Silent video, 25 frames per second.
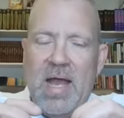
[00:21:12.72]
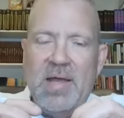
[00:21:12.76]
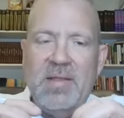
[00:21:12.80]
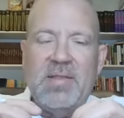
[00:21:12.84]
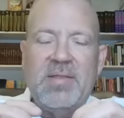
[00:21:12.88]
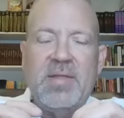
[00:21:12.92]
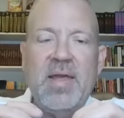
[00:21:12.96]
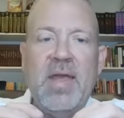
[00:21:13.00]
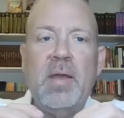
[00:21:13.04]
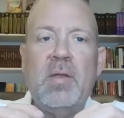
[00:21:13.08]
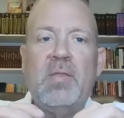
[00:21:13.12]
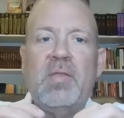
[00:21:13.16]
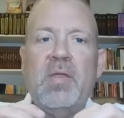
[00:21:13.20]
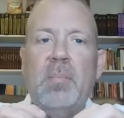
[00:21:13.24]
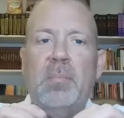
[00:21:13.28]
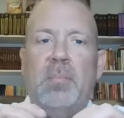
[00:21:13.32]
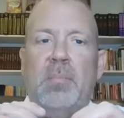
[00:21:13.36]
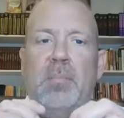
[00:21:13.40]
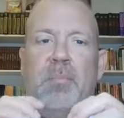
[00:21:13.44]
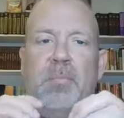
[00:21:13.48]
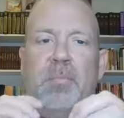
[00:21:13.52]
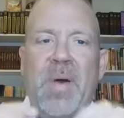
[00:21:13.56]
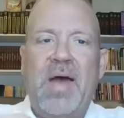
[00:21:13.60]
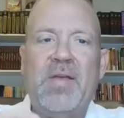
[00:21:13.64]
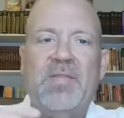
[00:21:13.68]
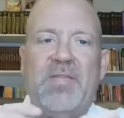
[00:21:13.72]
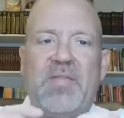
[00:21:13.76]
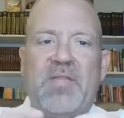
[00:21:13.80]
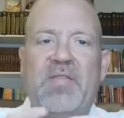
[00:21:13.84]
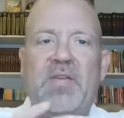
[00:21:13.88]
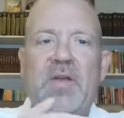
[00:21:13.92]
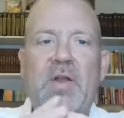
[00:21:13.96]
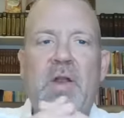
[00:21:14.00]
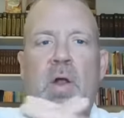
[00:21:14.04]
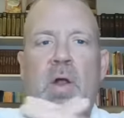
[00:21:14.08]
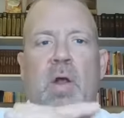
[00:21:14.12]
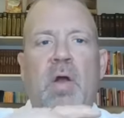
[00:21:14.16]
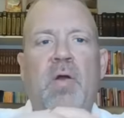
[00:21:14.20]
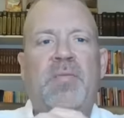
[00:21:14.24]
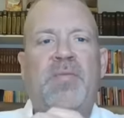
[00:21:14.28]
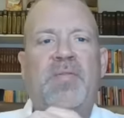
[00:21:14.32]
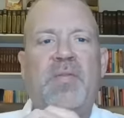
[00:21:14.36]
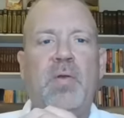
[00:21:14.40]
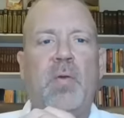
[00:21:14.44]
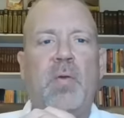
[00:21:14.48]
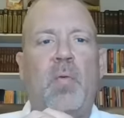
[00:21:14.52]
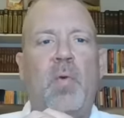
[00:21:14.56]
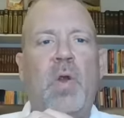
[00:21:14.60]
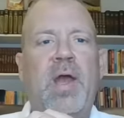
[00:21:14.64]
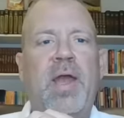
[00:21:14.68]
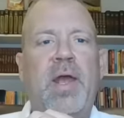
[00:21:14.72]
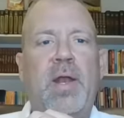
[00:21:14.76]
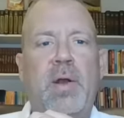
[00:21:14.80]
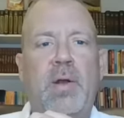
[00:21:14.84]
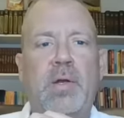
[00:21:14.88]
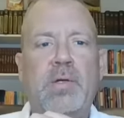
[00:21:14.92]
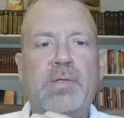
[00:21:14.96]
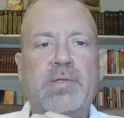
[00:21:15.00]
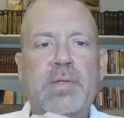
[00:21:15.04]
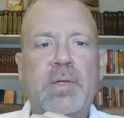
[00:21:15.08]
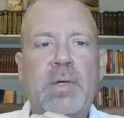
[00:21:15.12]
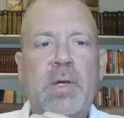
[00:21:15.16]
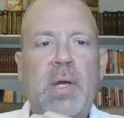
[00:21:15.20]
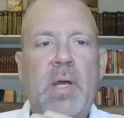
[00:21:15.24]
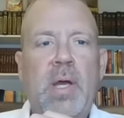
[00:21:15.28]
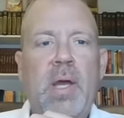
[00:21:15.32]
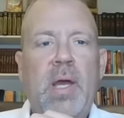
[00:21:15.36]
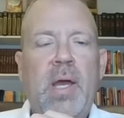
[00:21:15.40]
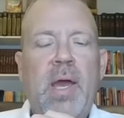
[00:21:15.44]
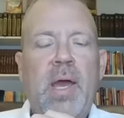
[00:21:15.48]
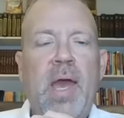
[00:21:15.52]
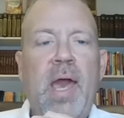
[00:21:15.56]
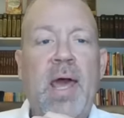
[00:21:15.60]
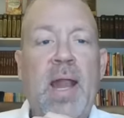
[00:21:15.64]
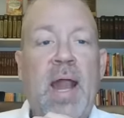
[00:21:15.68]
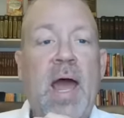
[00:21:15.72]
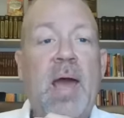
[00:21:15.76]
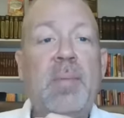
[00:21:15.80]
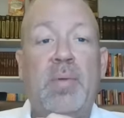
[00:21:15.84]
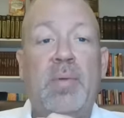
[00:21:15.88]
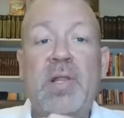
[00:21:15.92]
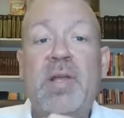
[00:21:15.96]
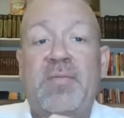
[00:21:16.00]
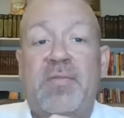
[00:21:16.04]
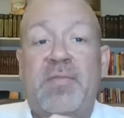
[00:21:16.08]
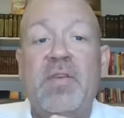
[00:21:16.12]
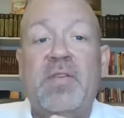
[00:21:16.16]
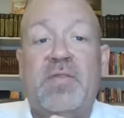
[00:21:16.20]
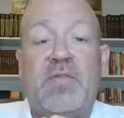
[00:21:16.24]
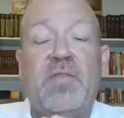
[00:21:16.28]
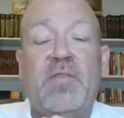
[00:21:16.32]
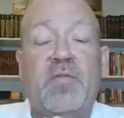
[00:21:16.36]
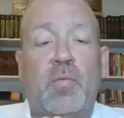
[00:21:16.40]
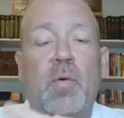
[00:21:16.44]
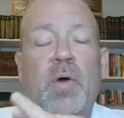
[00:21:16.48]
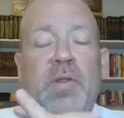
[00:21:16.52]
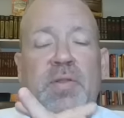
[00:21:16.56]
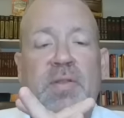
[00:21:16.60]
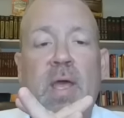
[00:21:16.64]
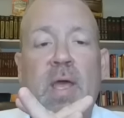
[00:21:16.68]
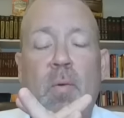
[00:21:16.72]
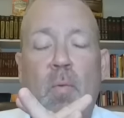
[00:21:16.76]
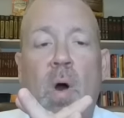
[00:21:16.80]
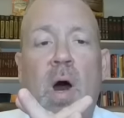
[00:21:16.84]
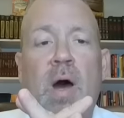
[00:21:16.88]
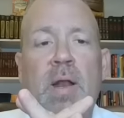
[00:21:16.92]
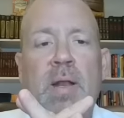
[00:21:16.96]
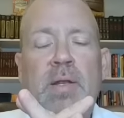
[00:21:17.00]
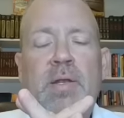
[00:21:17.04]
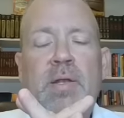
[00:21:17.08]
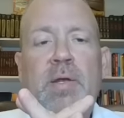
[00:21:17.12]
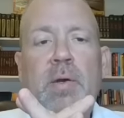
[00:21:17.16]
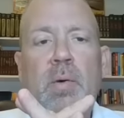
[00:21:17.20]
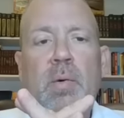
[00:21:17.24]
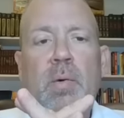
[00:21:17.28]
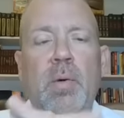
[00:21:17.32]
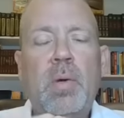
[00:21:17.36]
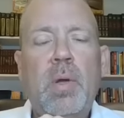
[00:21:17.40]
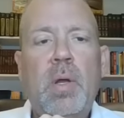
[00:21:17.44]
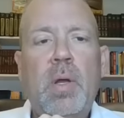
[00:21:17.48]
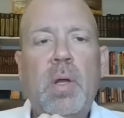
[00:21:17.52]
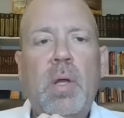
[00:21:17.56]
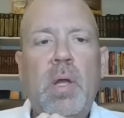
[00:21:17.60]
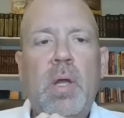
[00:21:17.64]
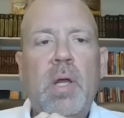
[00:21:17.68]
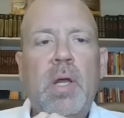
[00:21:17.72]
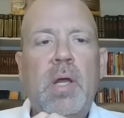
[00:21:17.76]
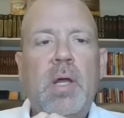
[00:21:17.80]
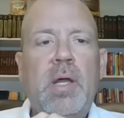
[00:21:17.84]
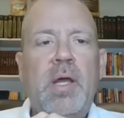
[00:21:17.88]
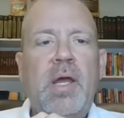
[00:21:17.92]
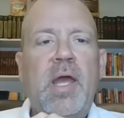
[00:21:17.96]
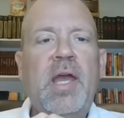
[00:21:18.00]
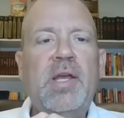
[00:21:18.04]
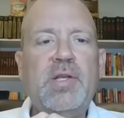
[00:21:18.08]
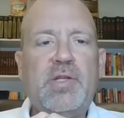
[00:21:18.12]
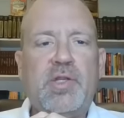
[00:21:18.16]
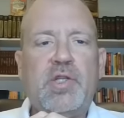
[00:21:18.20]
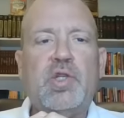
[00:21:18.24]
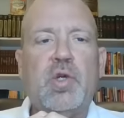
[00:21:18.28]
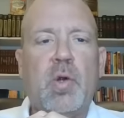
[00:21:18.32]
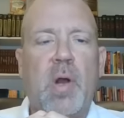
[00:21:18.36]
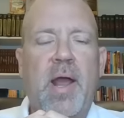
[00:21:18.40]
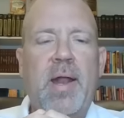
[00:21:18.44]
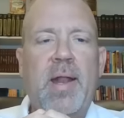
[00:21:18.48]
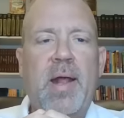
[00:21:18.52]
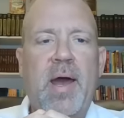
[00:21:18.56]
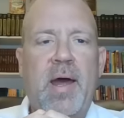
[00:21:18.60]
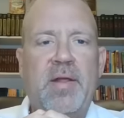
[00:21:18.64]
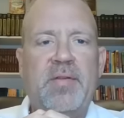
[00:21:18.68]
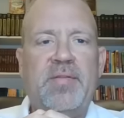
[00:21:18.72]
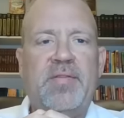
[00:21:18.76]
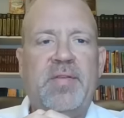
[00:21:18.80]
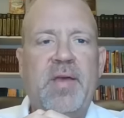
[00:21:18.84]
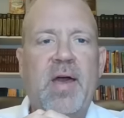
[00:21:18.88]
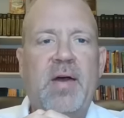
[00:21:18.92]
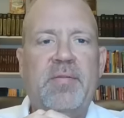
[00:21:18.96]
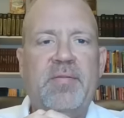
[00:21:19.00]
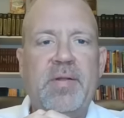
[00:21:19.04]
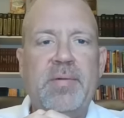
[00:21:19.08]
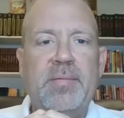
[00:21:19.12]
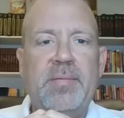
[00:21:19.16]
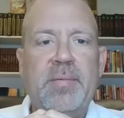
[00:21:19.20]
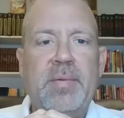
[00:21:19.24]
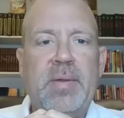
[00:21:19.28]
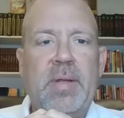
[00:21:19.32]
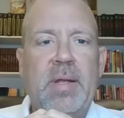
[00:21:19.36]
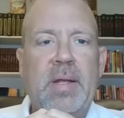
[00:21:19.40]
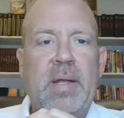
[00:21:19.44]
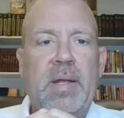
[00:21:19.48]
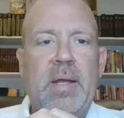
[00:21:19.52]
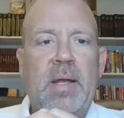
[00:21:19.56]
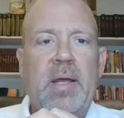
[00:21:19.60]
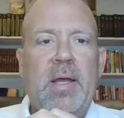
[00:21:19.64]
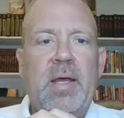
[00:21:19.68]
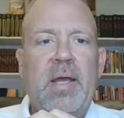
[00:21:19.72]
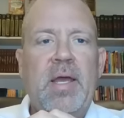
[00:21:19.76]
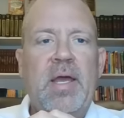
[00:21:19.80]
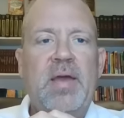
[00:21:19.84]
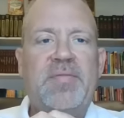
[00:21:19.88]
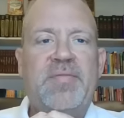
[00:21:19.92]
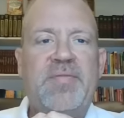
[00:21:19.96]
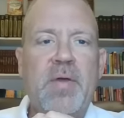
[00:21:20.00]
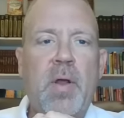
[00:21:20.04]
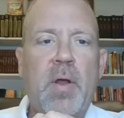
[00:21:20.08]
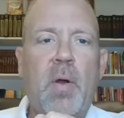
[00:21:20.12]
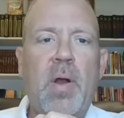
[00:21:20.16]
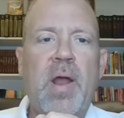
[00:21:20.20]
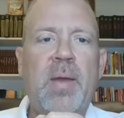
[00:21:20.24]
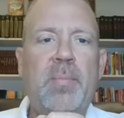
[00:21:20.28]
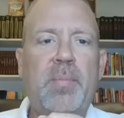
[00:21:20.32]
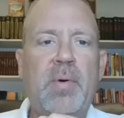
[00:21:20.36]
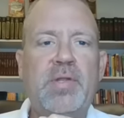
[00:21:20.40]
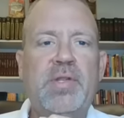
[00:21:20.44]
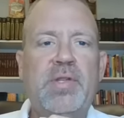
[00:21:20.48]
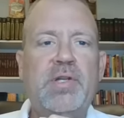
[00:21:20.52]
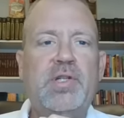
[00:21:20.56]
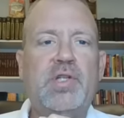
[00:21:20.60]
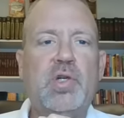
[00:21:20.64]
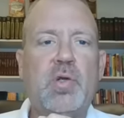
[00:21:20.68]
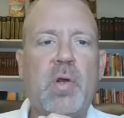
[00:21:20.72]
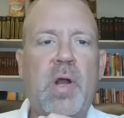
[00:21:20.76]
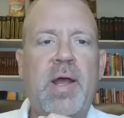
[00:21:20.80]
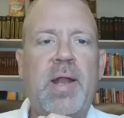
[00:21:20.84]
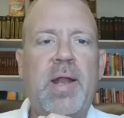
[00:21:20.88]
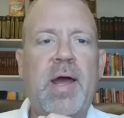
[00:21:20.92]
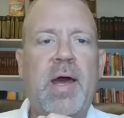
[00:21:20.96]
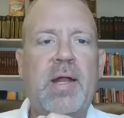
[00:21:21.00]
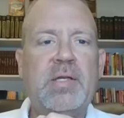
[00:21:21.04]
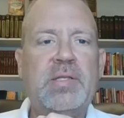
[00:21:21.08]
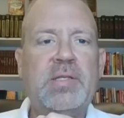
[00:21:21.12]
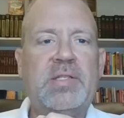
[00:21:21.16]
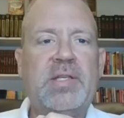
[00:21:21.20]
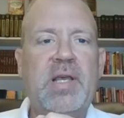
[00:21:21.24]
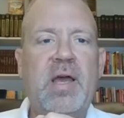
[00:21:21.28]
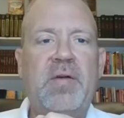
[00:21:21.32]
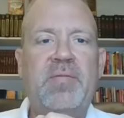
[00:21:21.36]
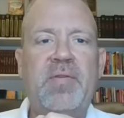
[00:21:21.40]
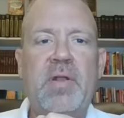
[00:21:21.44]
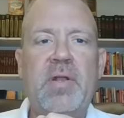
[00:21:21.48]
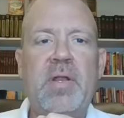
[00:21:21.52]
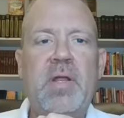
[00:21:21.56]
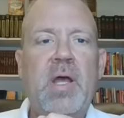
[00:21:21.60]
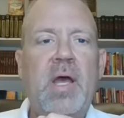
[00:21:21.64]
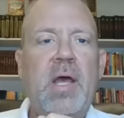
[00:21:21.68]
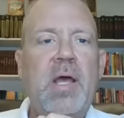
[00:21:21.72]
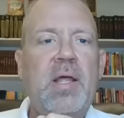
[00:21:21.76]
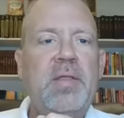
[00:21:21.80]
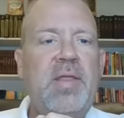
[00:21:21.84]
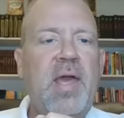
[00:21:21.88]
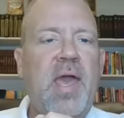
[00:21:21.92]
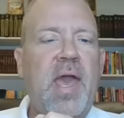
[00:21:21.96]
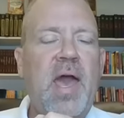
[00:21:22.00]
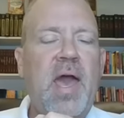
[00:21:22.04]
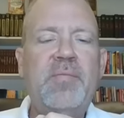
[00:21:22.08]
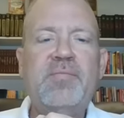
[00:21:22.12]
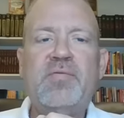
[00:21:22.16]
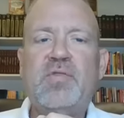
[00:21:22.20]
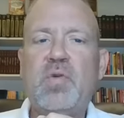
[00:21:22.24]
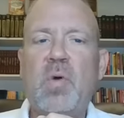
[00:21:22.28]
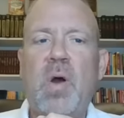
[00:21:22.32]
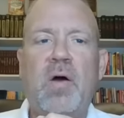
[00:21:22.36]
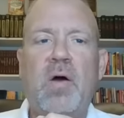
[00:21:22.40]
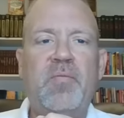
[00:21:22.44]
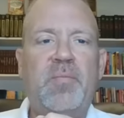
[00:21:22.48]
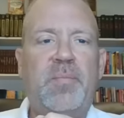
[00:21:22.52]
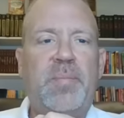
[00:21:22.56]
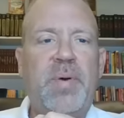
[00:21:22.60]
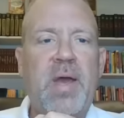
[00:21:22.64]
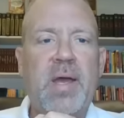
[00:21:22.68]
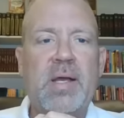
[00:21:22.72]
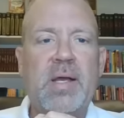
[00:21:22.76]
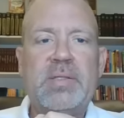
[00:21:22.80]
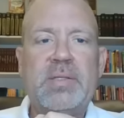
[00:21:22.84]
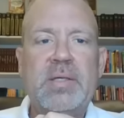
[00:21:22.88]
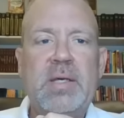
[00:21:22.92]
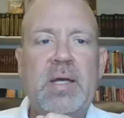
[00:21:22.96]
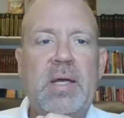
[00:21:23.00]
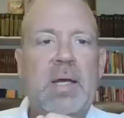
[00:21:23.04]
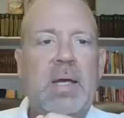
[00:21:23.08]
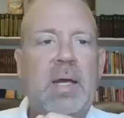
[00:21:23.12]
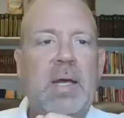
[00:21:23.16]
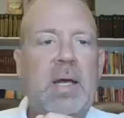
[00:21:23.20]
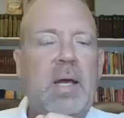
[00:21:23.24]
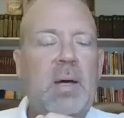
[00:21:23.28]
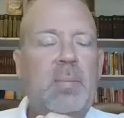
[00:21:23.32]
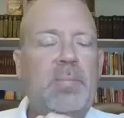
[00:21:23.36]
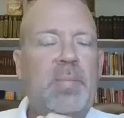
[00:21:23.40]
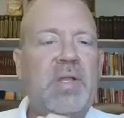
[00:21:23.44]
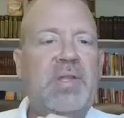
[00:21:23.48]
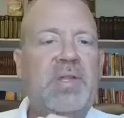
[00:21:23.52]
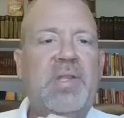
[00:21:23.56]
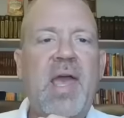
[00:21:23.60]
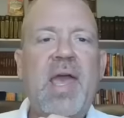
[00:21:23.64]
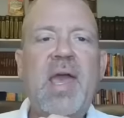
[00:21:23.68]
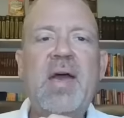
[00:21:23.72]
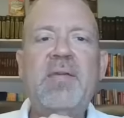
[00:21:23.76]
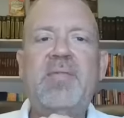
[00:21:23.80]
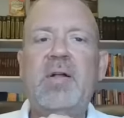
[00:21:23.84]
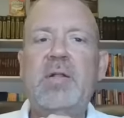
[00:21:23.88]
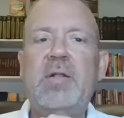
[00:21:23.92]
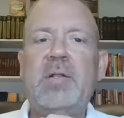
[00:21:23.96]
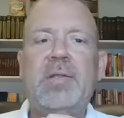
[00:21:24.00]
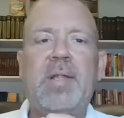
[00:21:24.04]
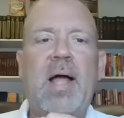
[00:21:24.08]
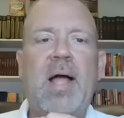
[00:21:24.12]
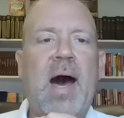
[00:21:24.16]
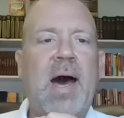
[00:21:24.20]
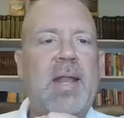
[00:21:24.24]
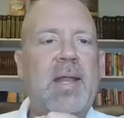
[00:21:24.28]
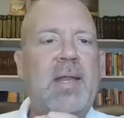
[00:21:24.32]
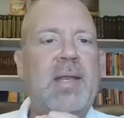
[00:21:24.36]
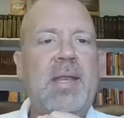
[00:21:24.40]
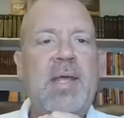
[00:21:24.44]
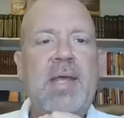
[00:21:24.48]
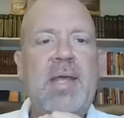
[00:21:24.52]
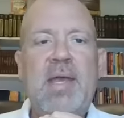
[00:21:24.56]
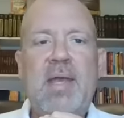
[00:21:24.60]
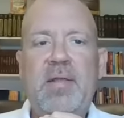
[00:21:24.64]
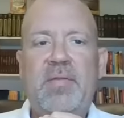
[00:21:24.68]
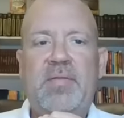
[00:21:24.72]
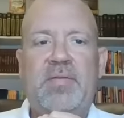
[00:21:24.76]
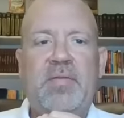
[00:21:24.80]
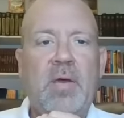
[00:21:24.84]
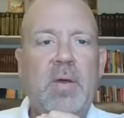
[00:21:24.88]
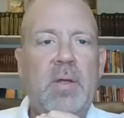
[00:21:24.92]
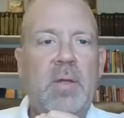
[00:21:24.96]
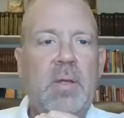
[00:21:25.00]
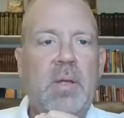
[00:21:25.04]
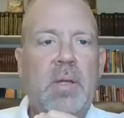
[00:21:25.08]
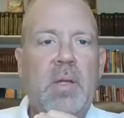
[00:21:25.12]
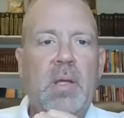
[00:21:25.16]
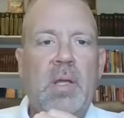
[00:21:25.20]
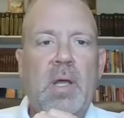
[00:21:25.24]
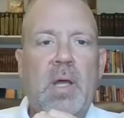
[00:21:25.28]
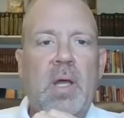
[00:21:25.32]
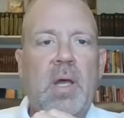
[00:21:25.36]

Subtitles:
I think the best scenario for the Raiders, and I believe this is what they want to do, is trade out of seven. If they're able to trade out of seven, they have 12 picks, but they have a lot of needs.